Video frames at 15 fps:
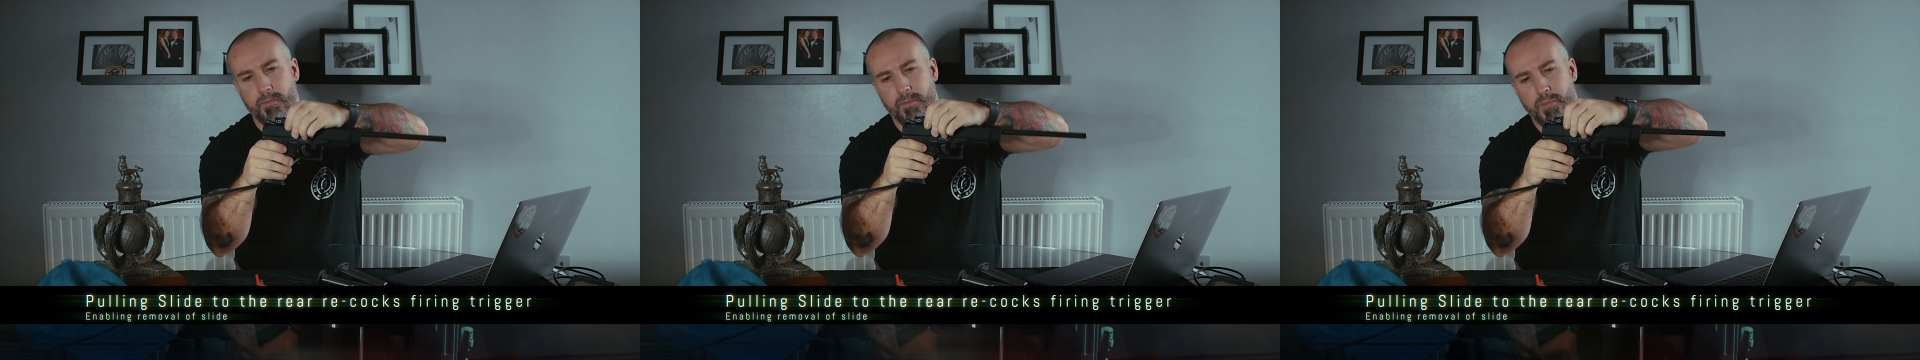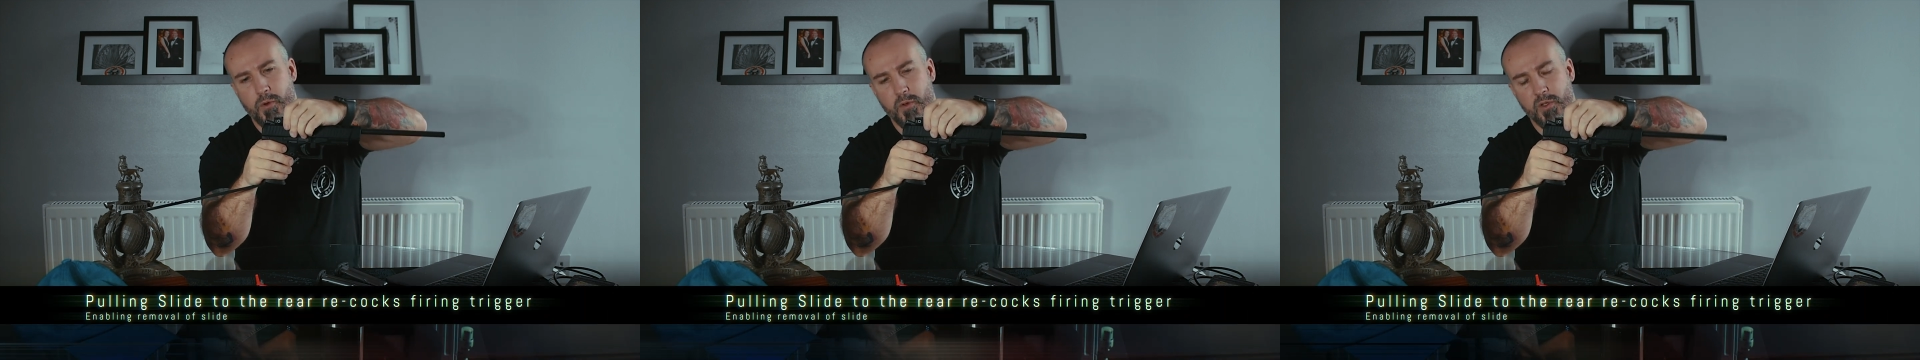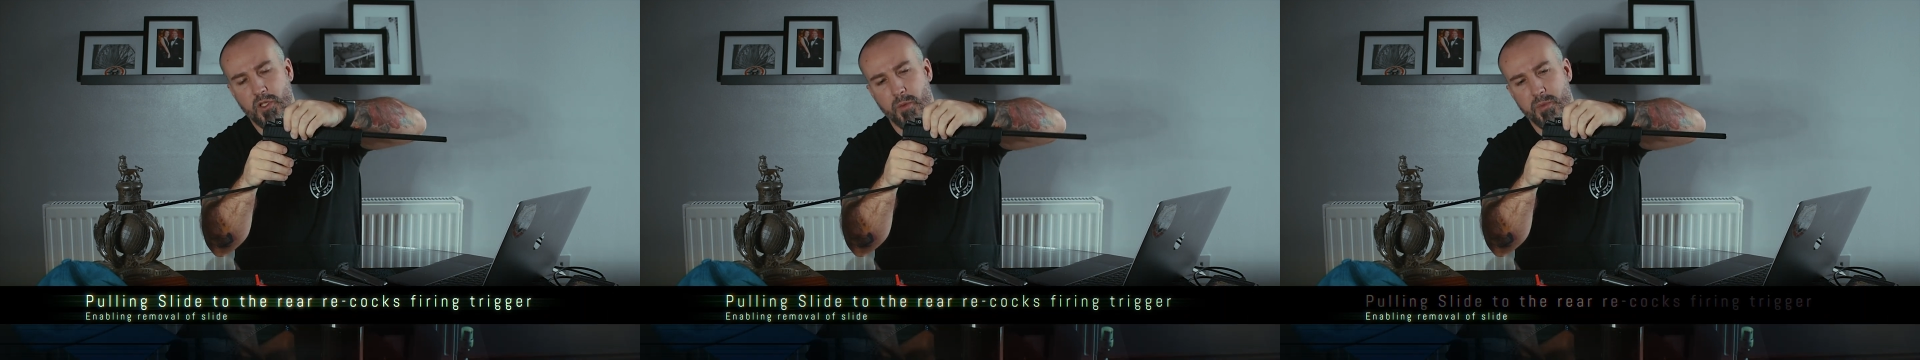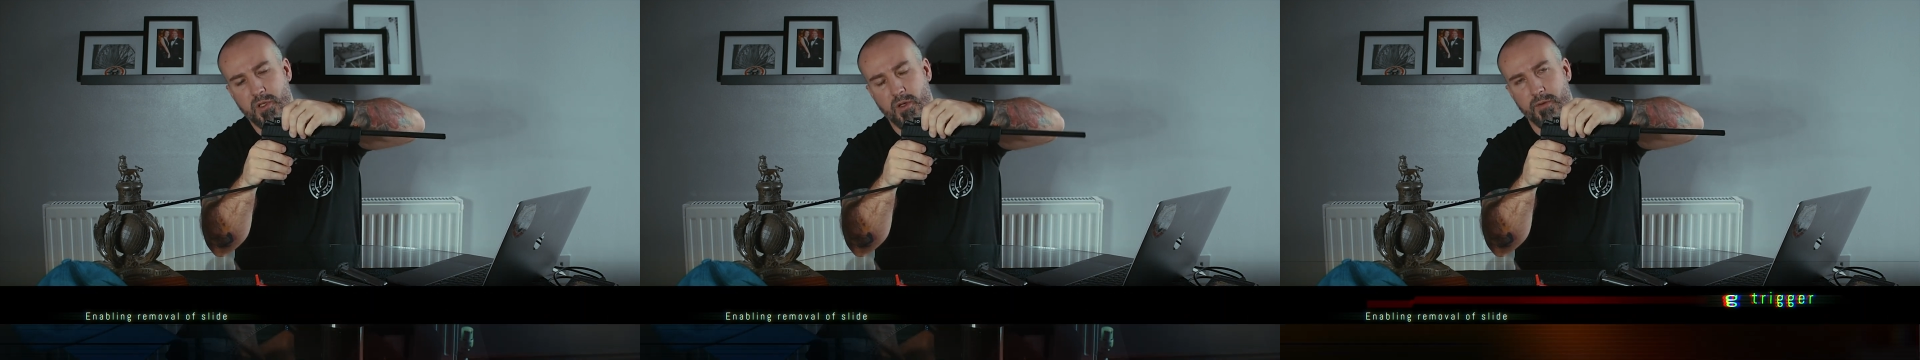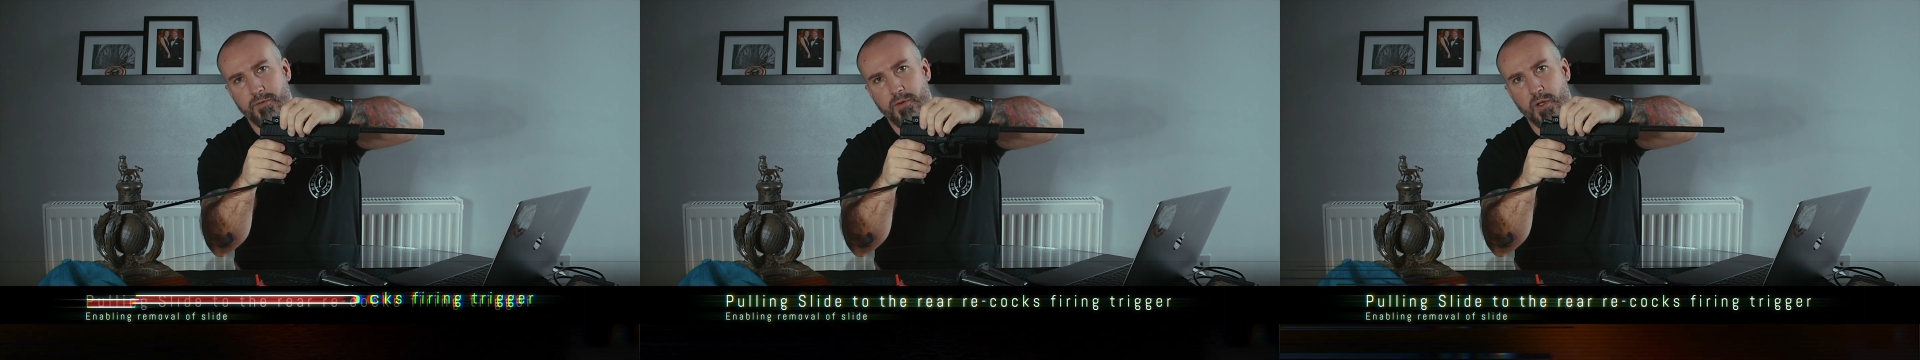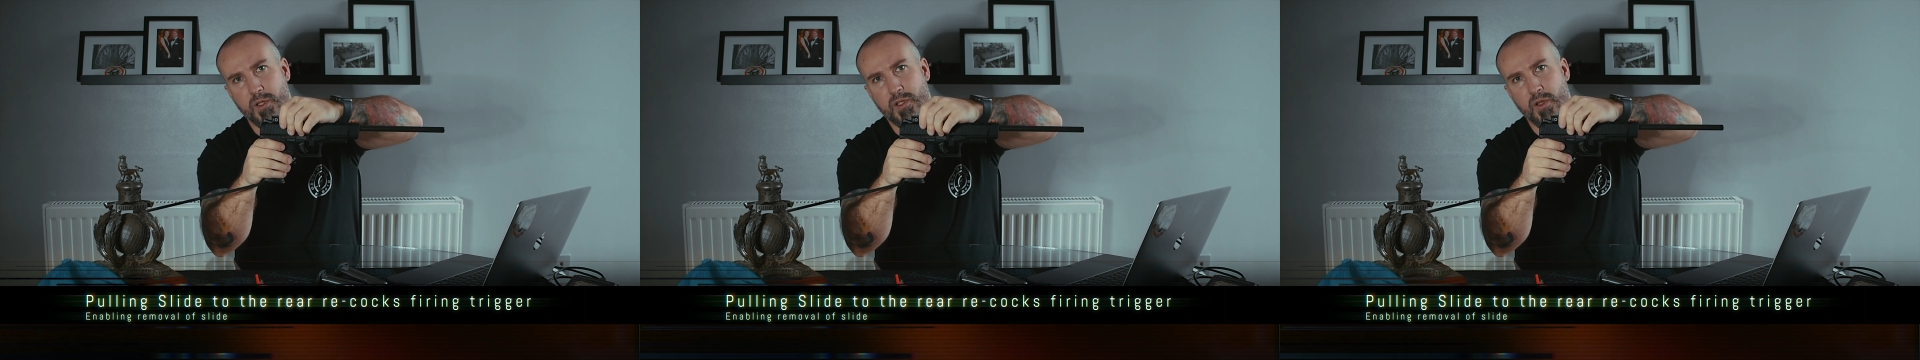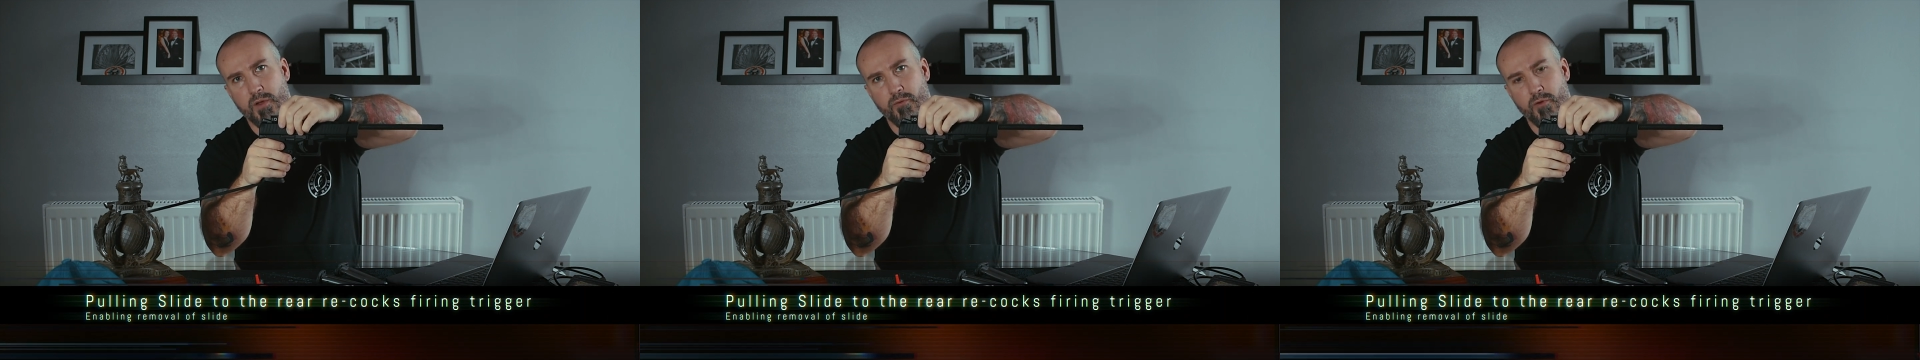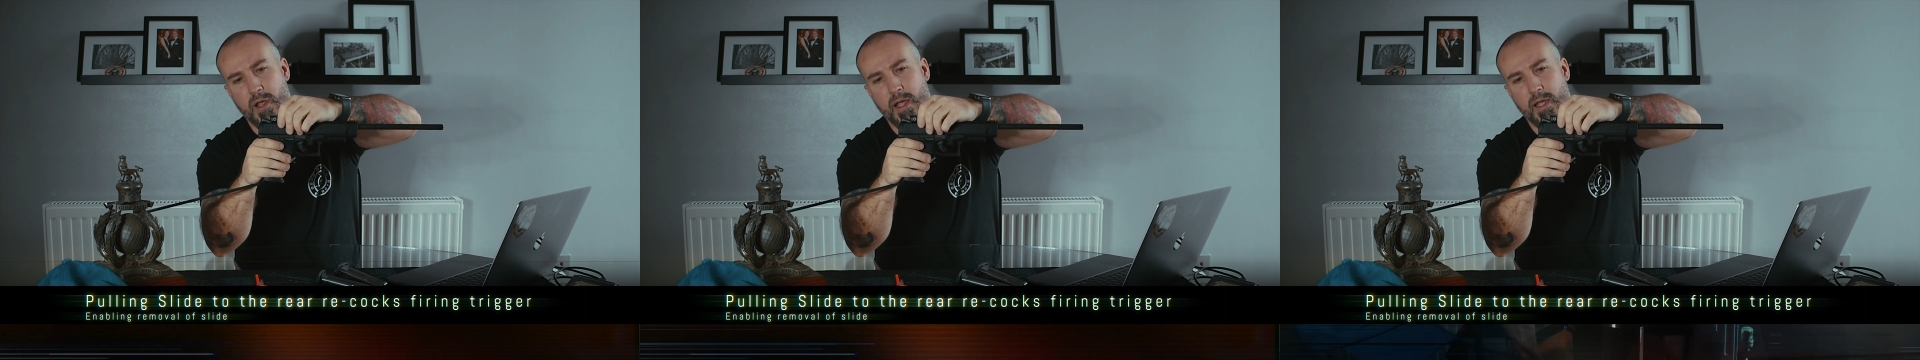pull the top slide fully to the
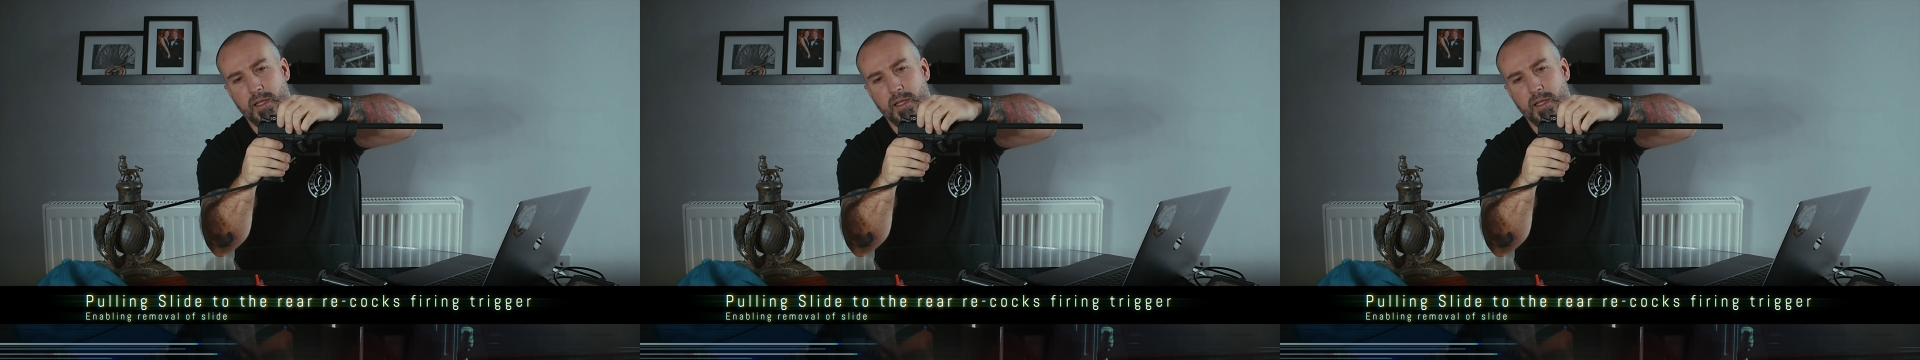rear,